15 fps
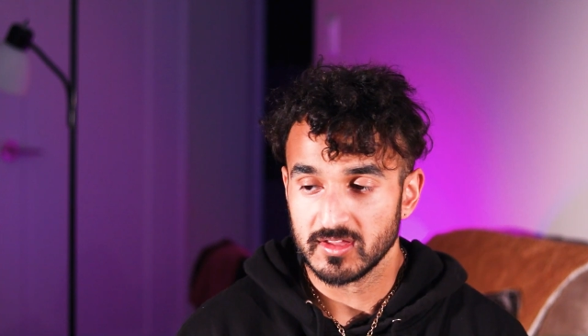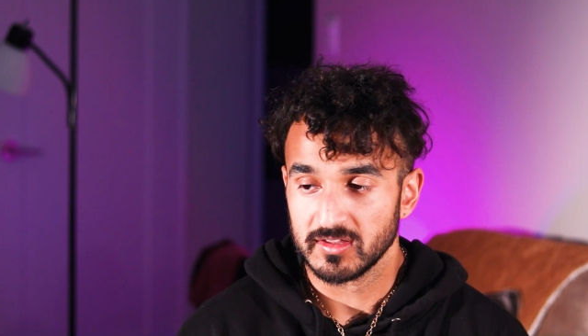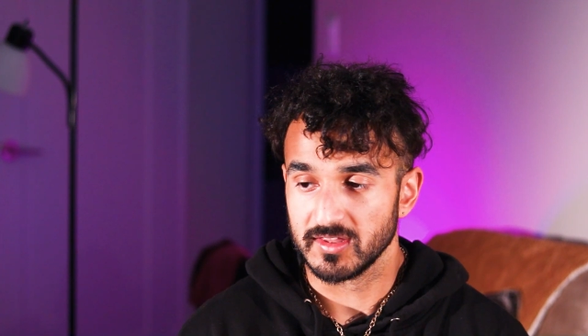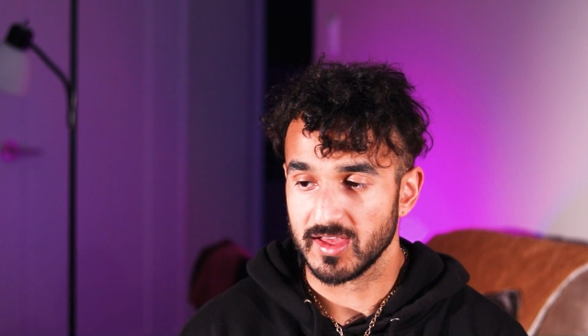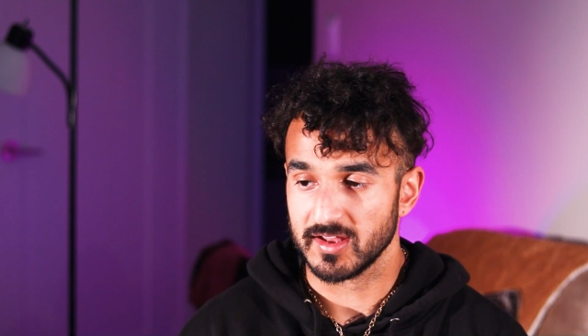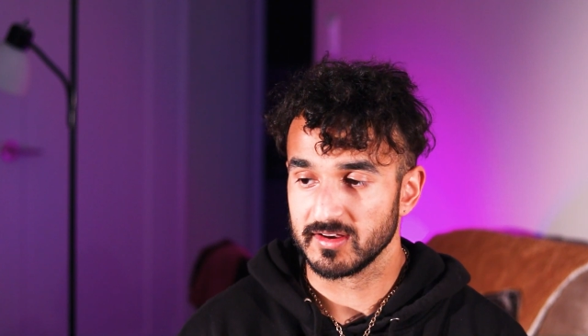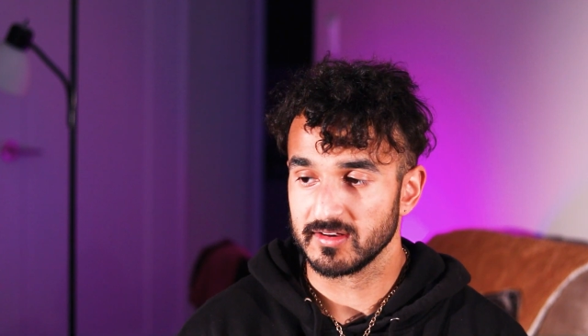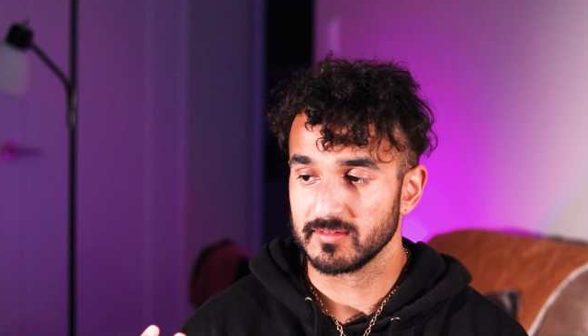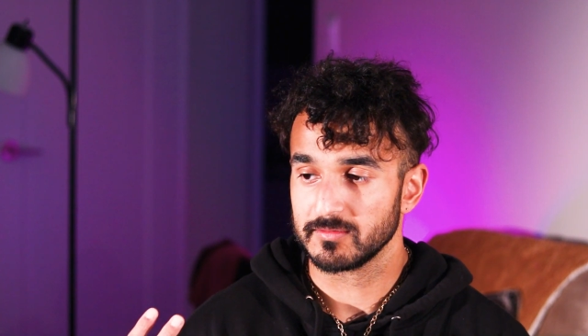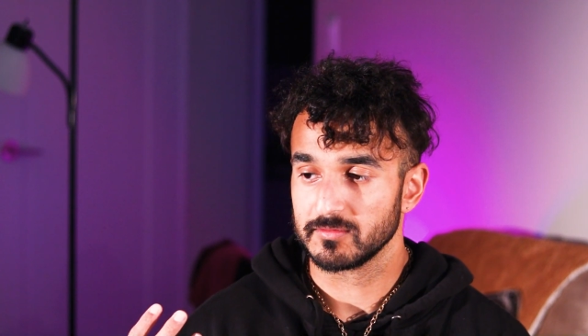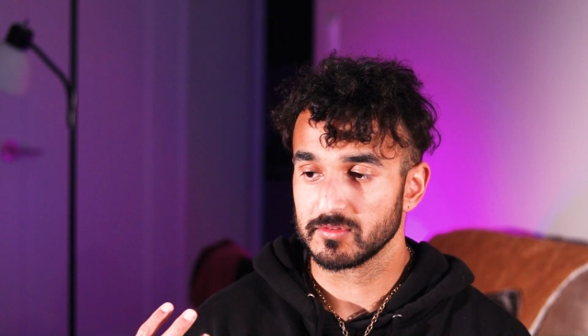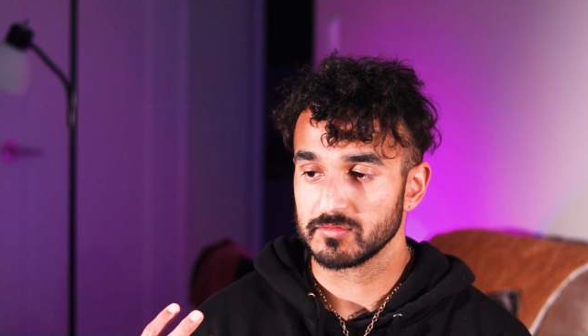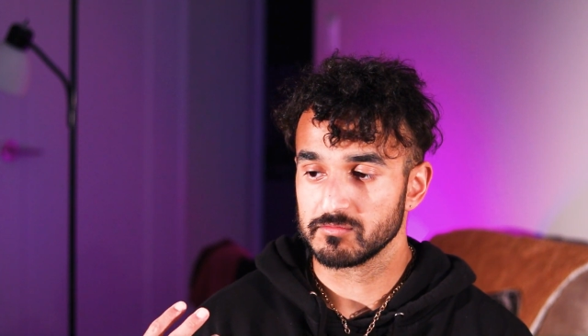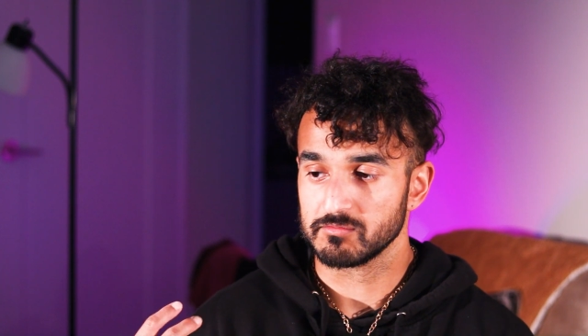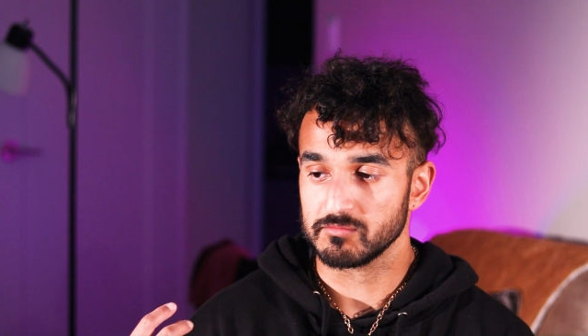then
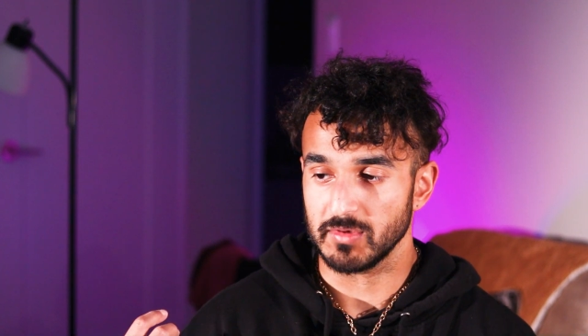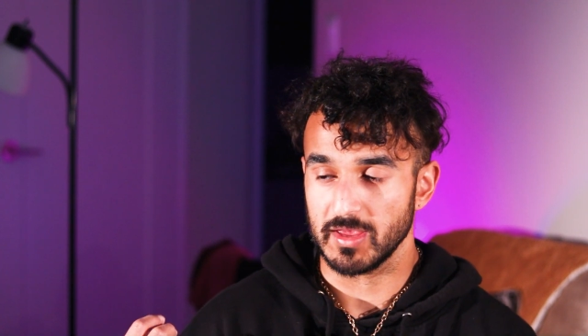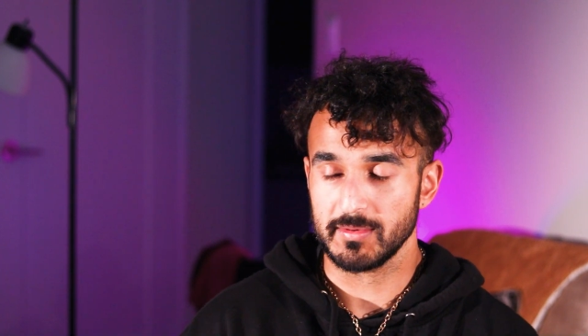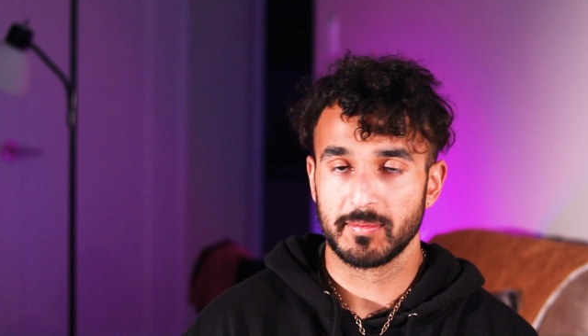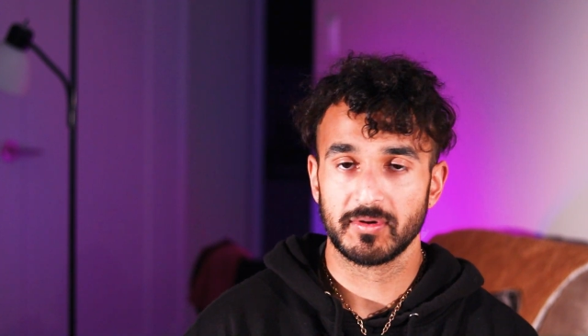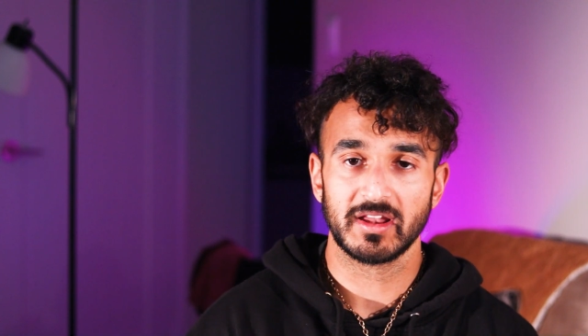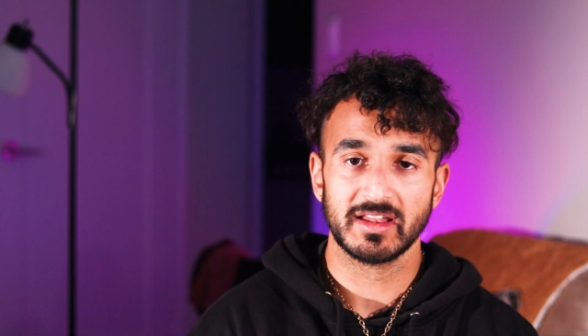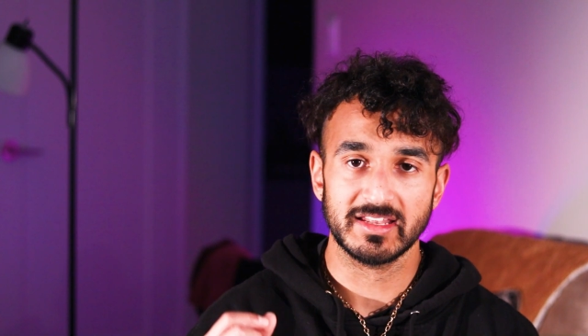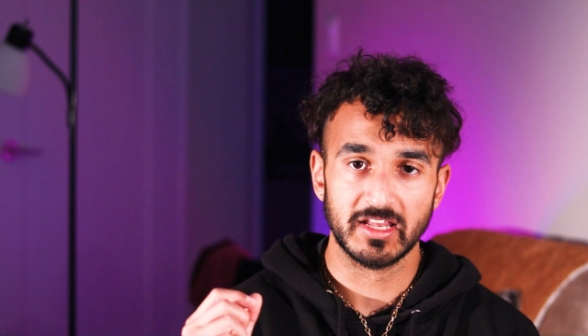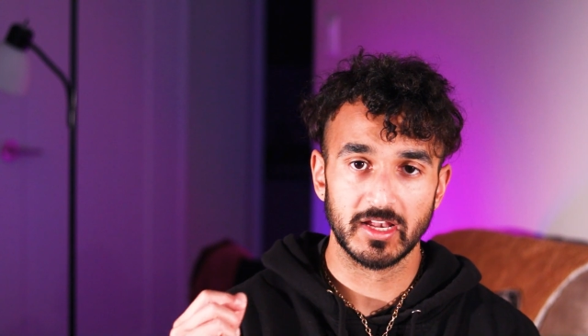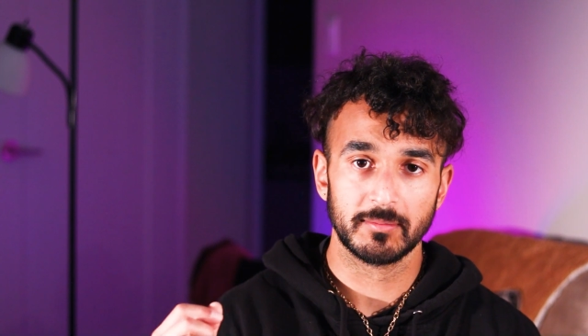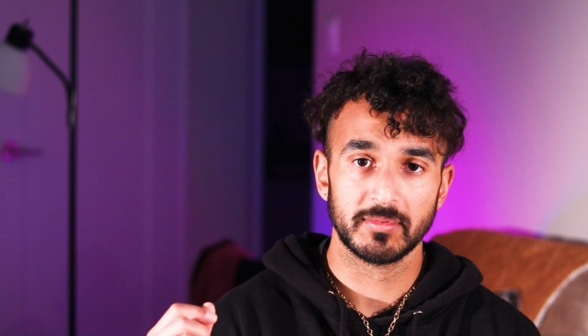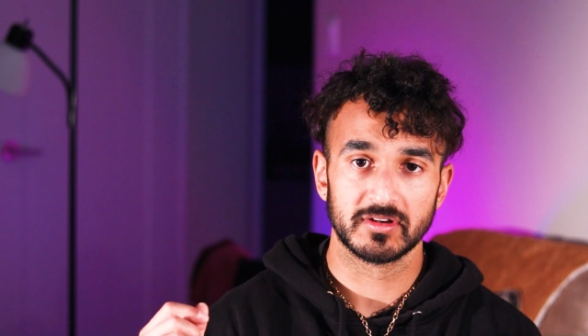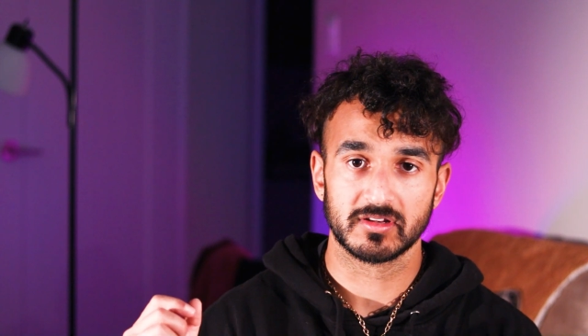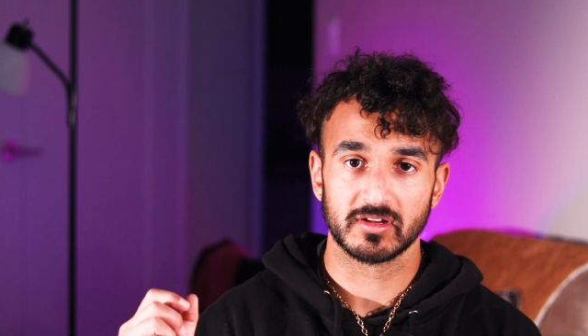maybe put a little
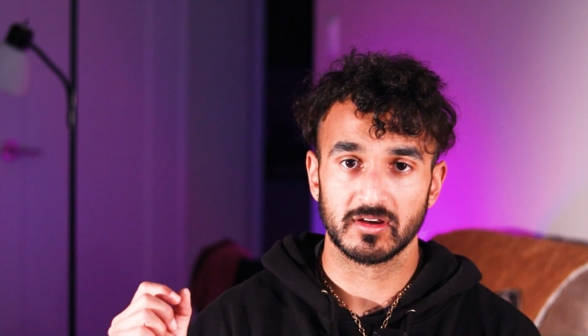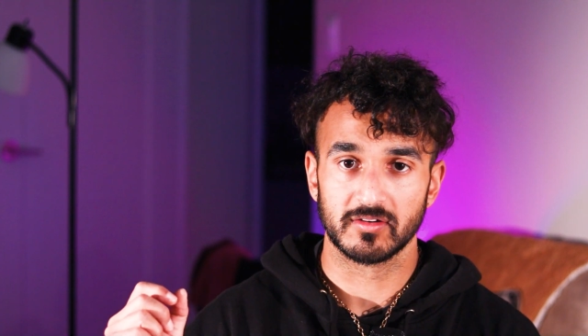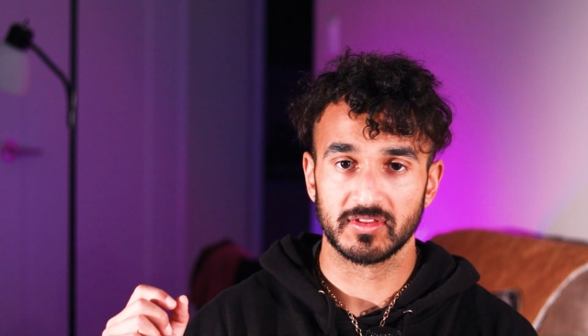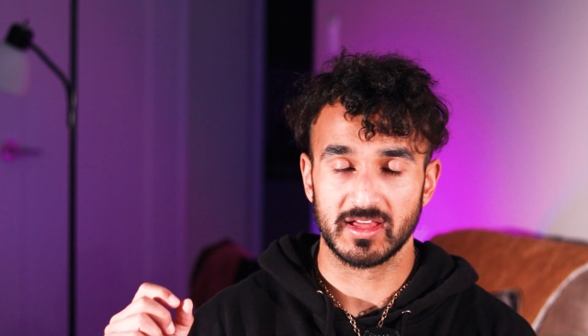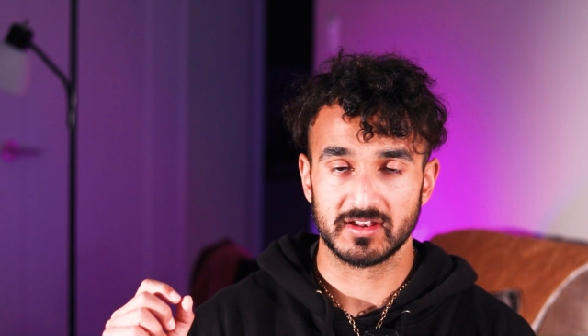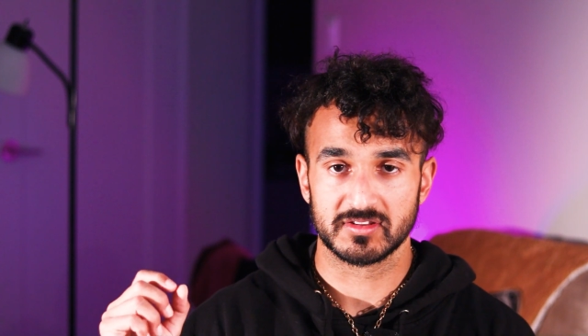bit of